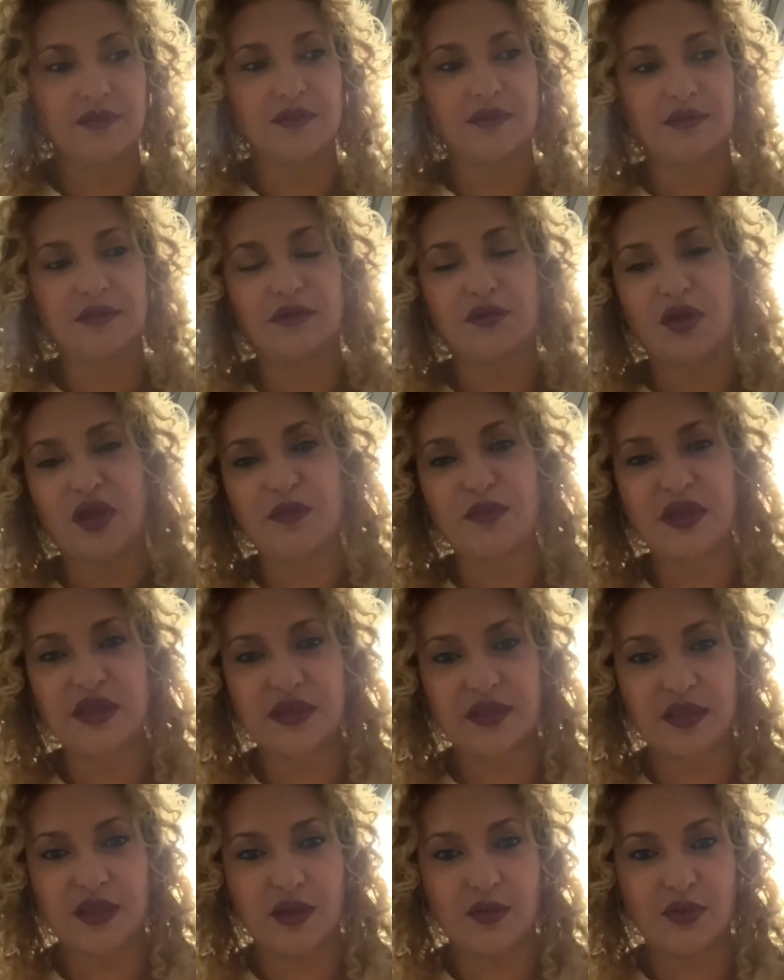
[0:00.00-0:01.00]
you know,
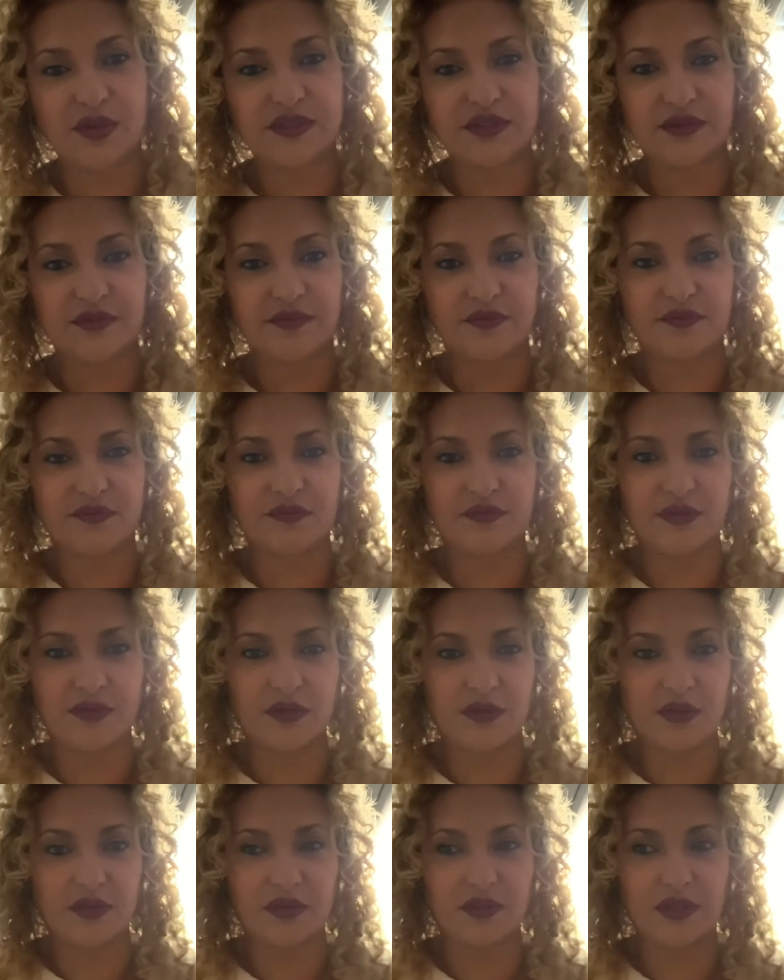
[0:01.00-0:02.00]
America, what if
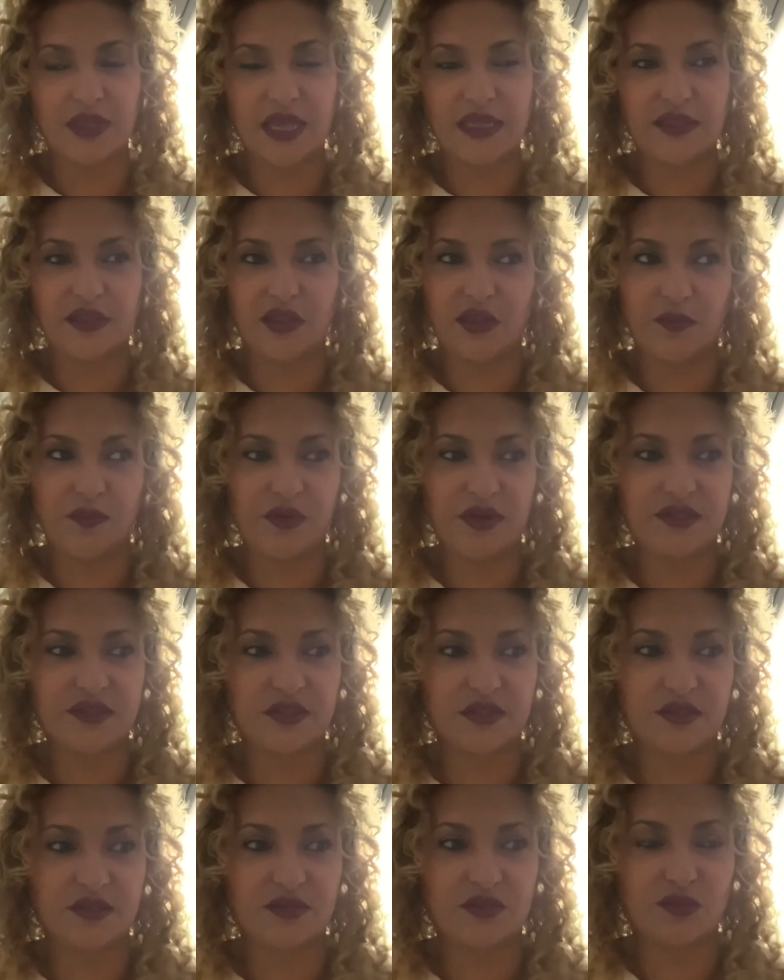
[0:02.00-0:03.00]
the
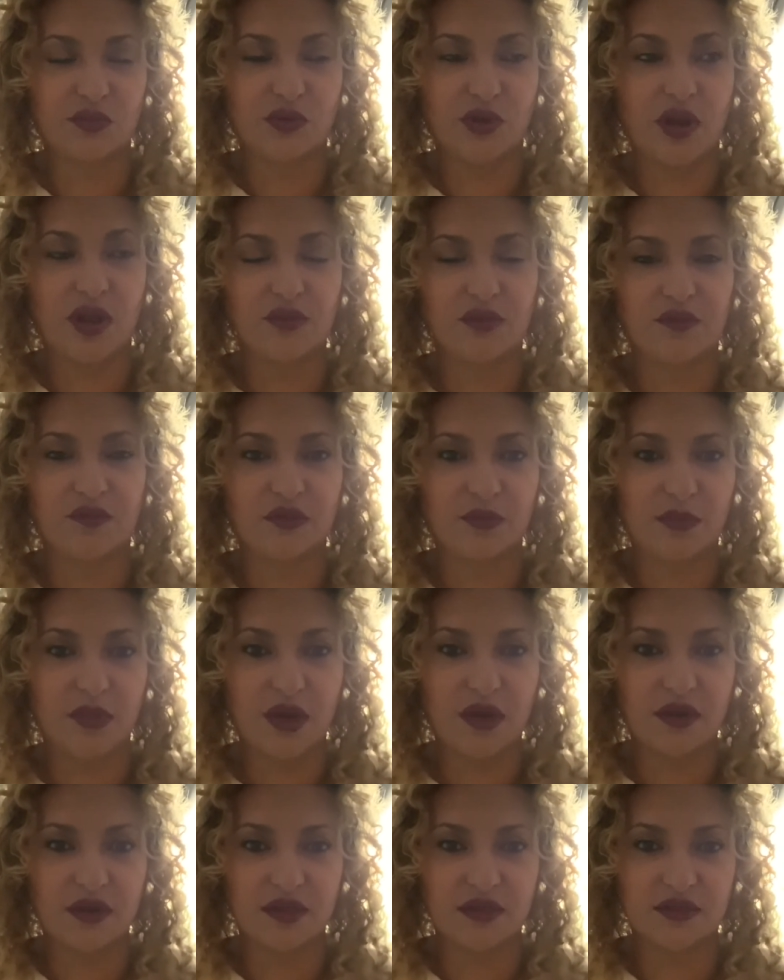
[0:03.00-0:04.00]
antidepressants were out of the
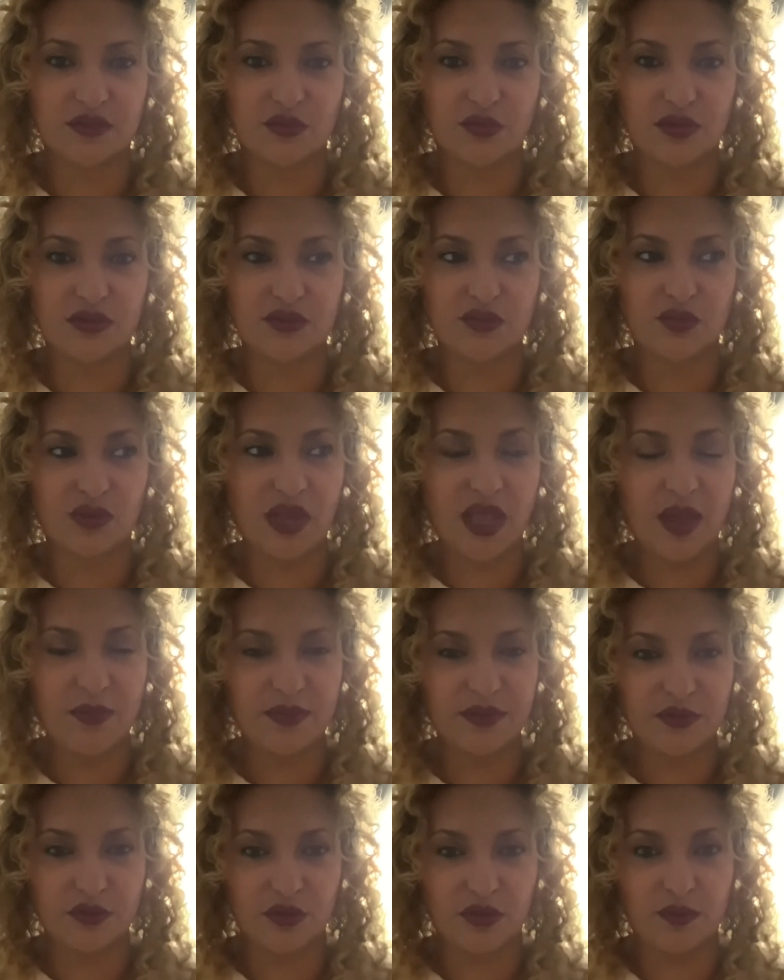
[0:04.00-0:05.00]
market, what will
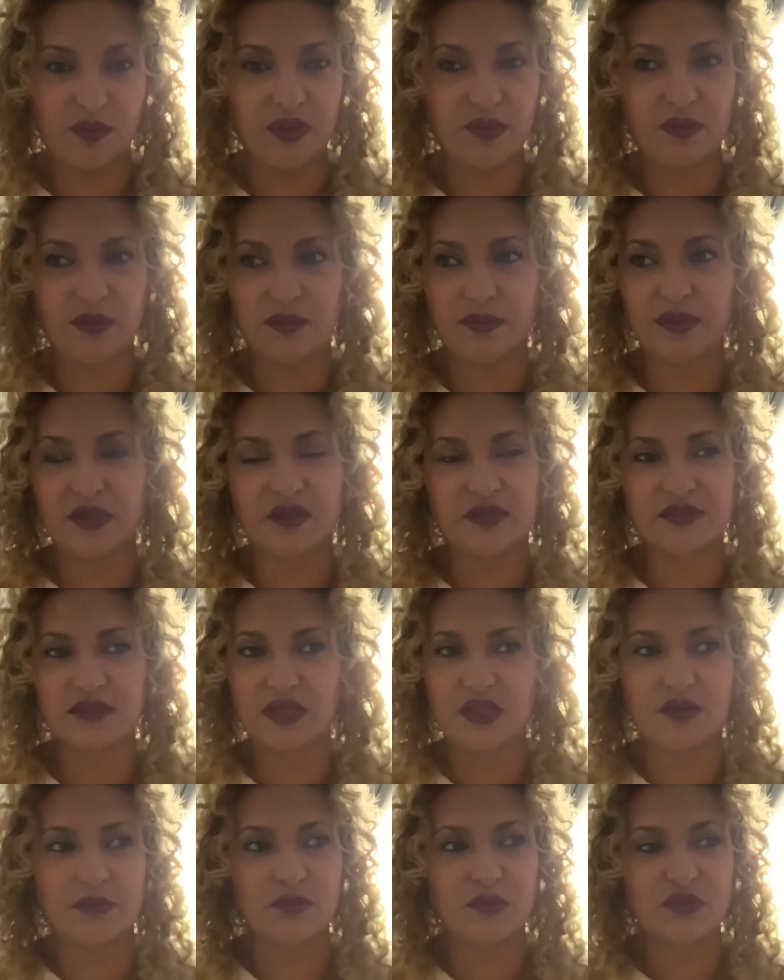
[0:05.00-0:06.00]
happen to the people? Because they
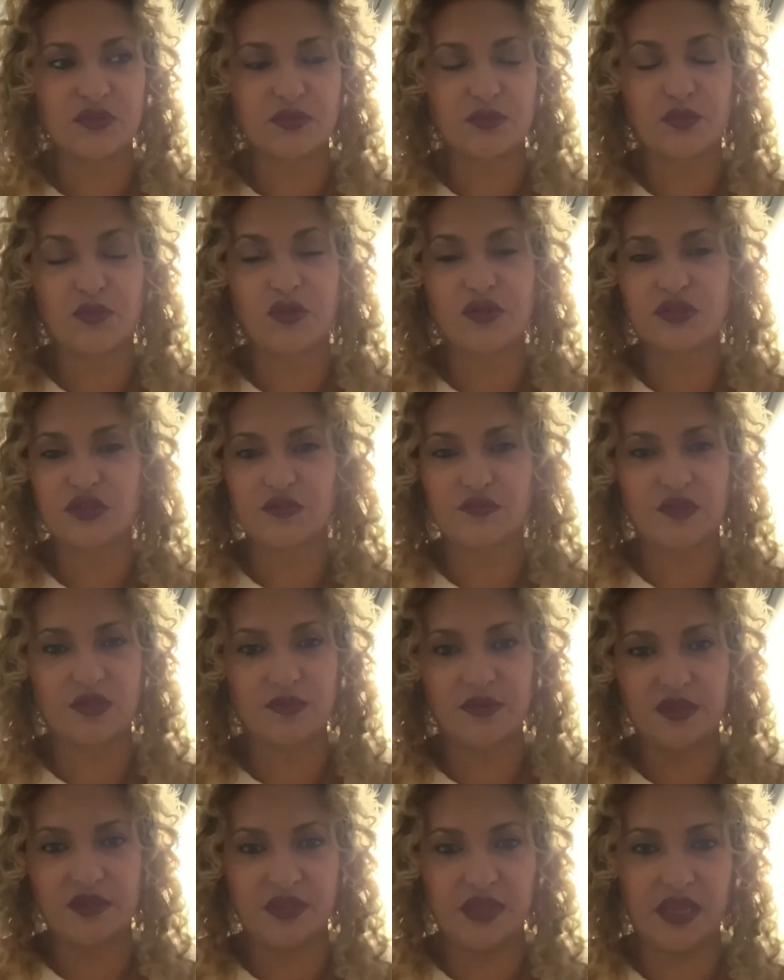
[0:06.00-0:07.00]
are most of them,
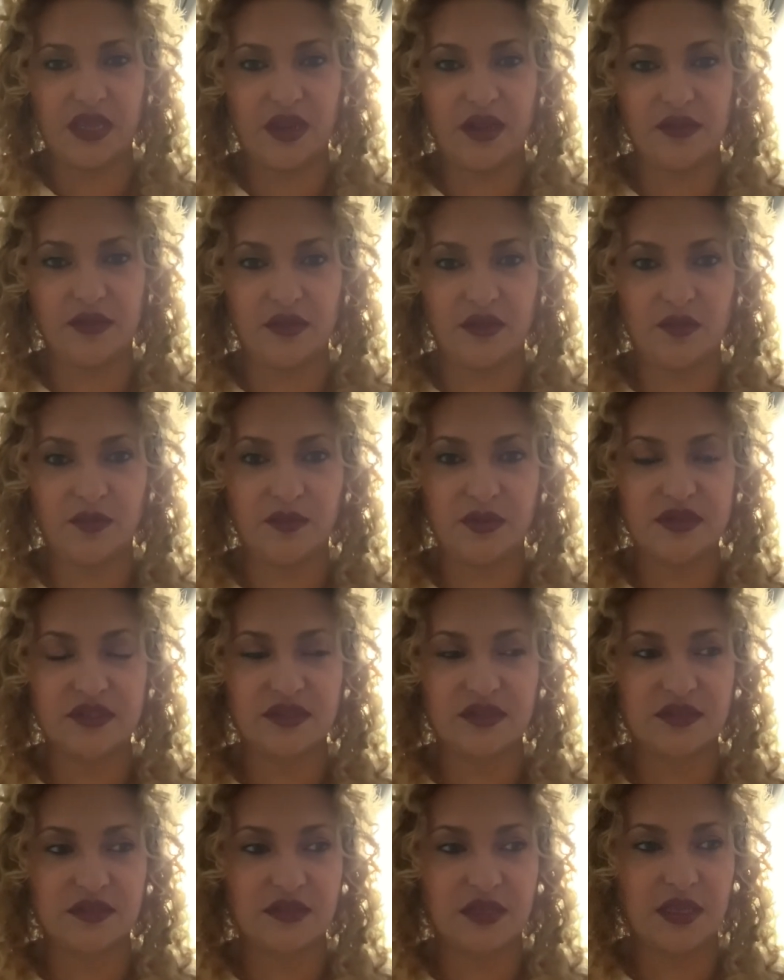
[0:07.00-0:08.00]
they're taking
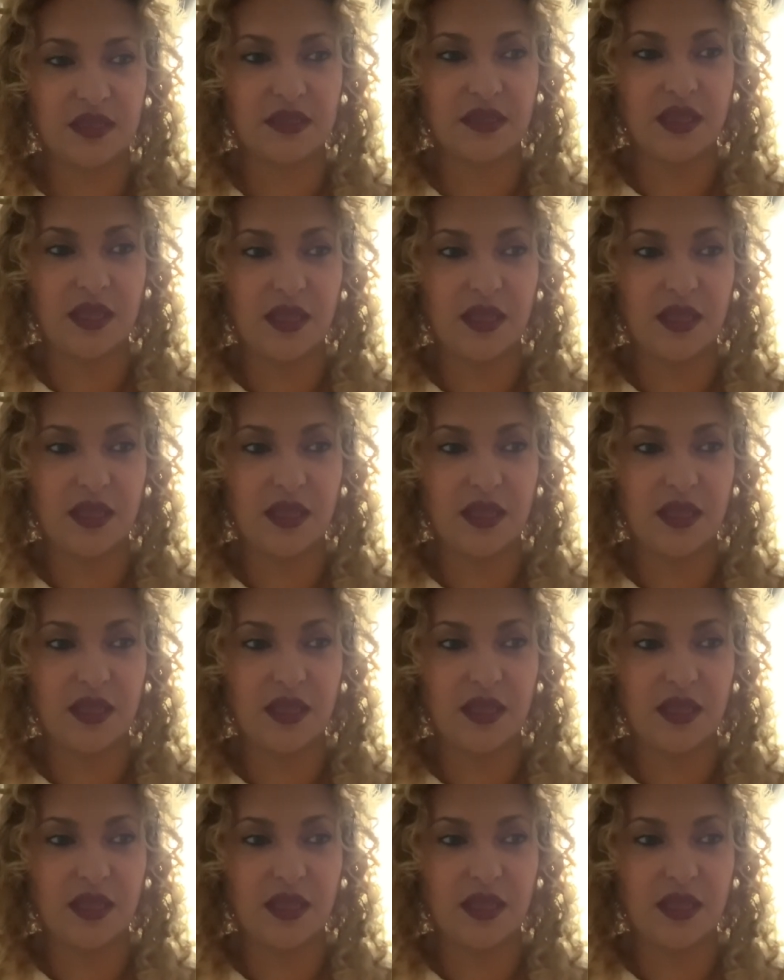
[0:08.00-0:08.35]
antidepressants, and